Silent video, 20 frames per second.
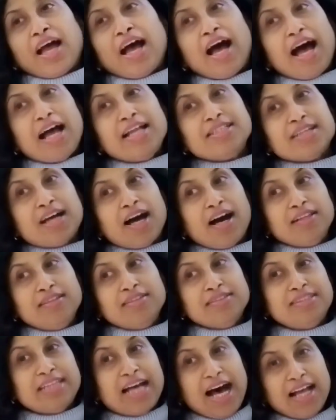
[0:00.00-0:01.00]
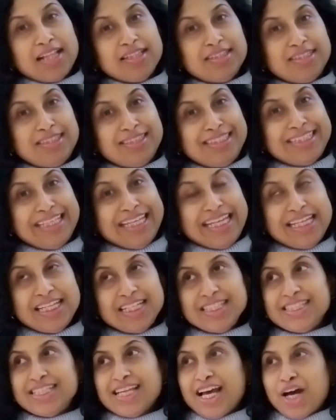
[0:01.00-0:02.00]
And other than
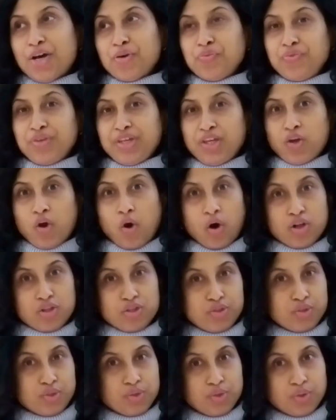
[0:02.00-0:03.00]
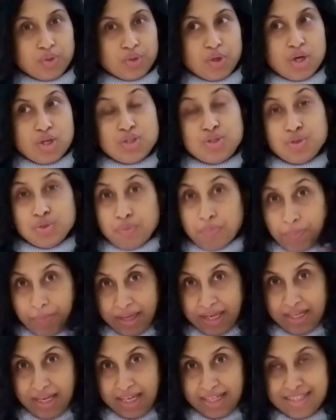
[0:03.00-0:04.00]
these, we also do
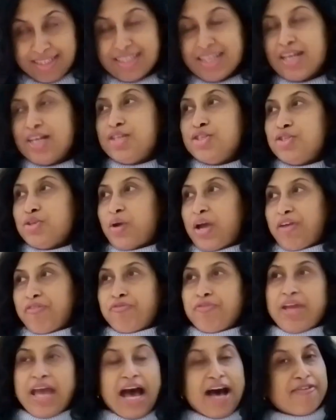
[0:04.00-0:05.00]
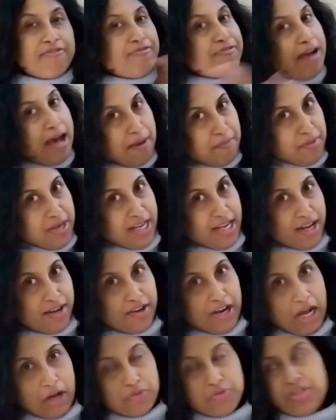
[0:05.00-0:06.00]
picnics. So if we have family
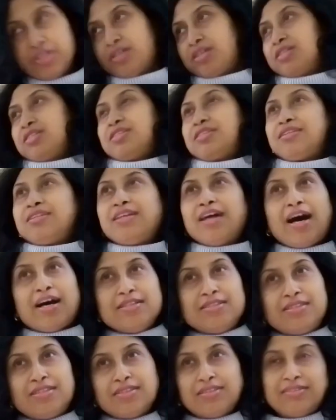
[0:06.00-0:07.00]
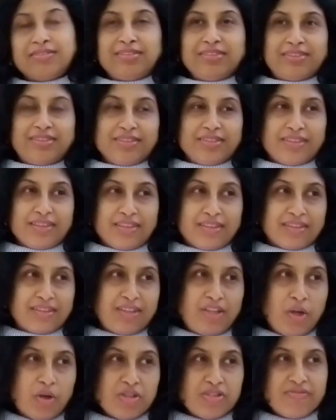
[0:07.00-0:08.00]
around us, cousins,
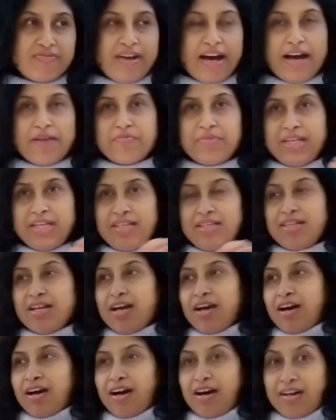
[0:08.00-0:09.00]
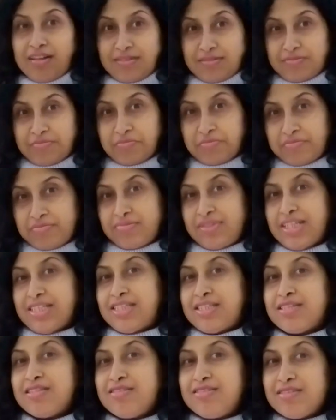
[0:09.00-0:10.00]
close family,
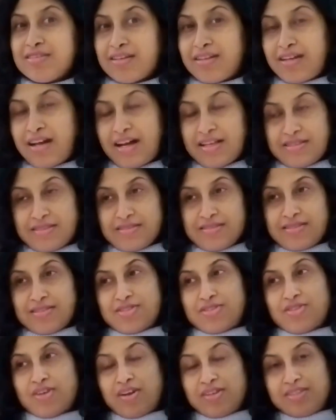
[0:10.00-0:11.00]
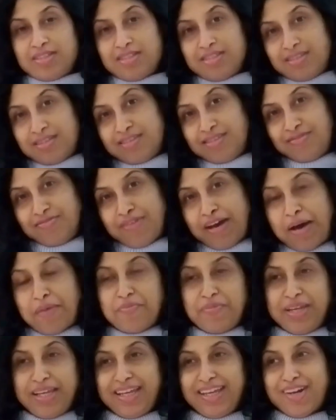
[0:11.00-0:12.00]
distant cousins or distant
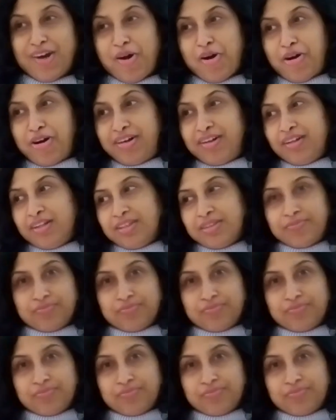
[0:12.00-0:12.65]
family, or